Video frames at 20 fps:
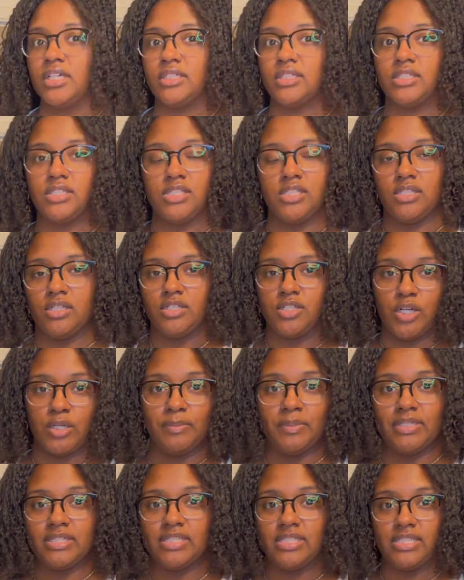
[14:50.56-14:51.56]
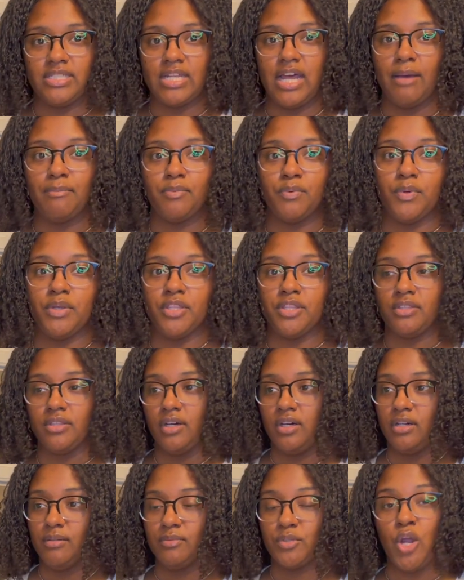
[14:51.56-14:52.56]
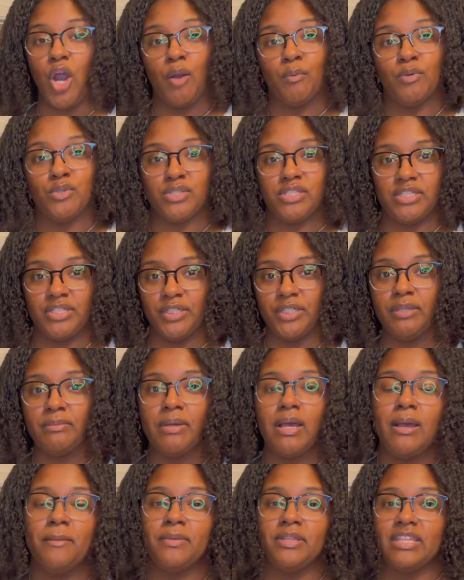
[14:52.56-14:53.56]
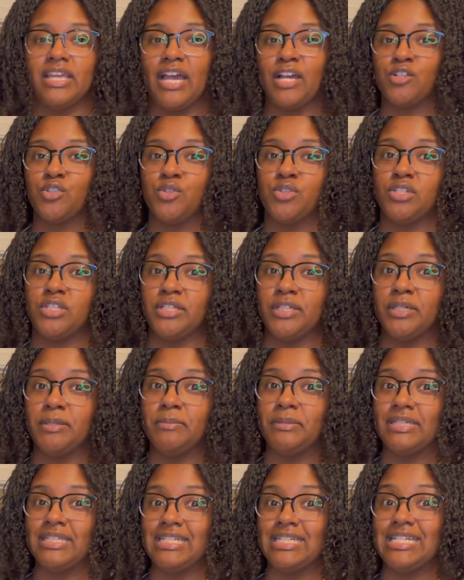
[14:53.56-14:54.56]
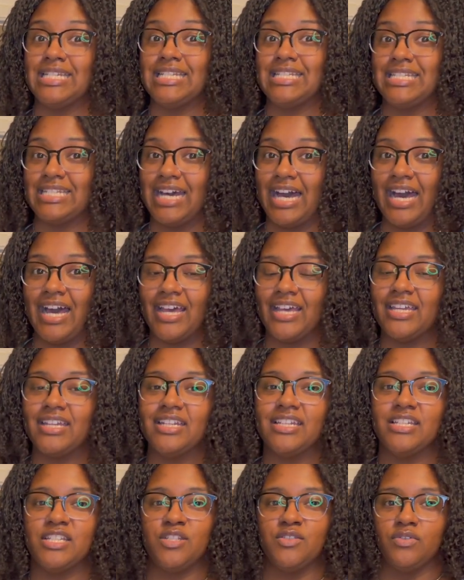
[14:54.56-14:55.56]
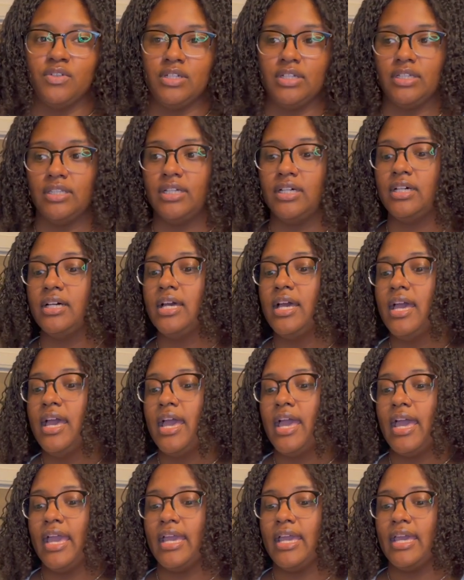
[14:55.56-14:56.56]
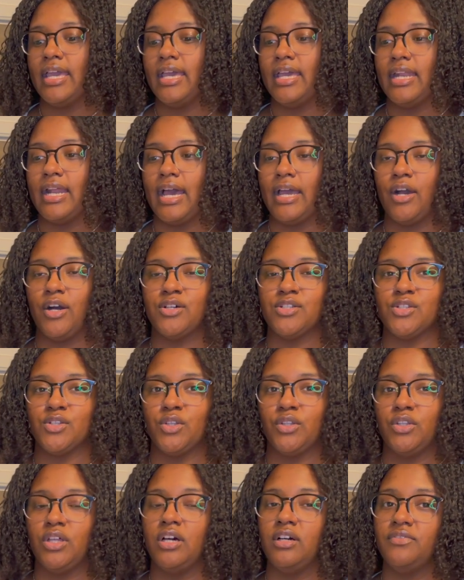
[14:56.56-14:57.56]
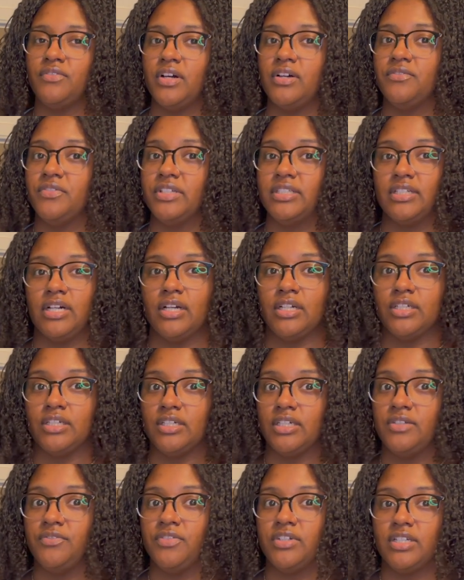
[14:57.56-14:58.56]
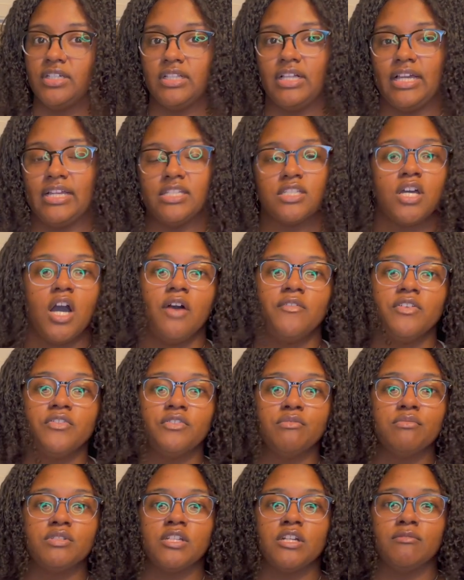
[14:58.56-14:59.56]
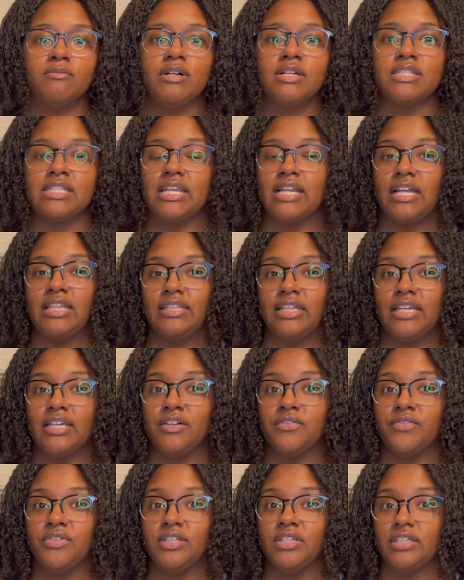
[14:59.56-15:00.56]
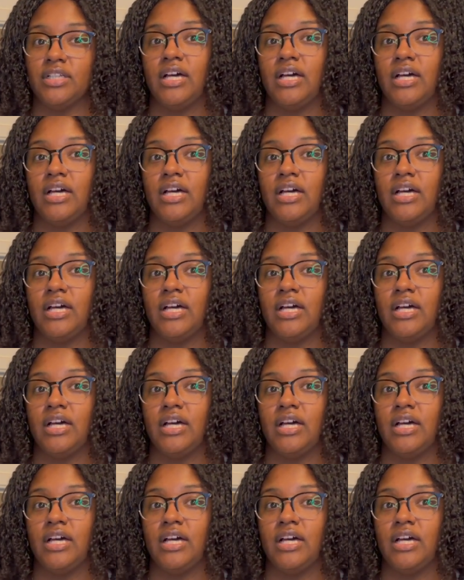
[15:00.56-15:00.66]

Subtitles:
Starbucks is topped with caramel syrup, but the actual syrup inside is vanilla. And I also love a good vanilla iced coffee from Starbucks, and I like a vanilla